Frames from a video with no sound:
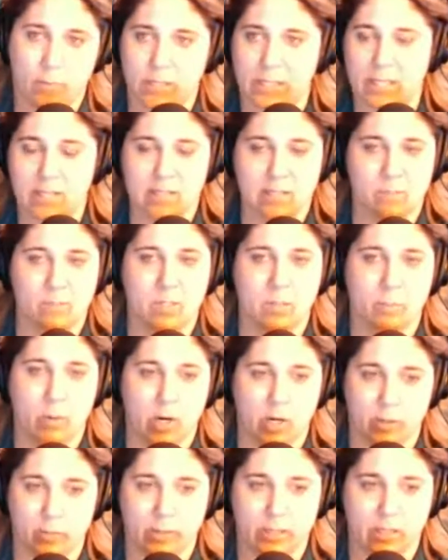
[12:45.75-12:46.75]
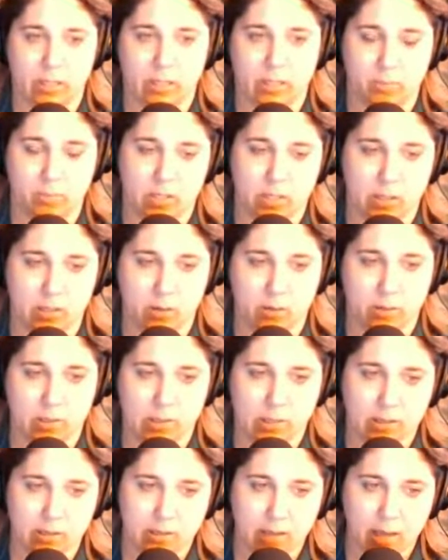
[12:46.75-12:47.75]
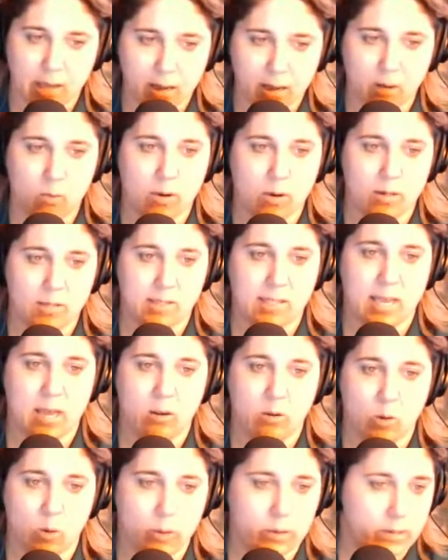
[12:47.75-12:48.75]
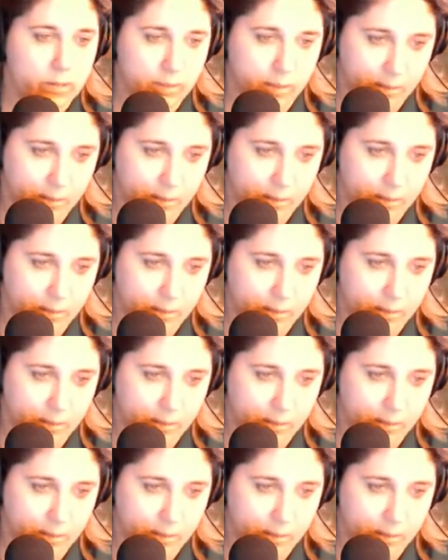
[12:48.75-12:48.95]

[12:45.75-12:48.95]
some department comes to you and says, I want a sound quiz?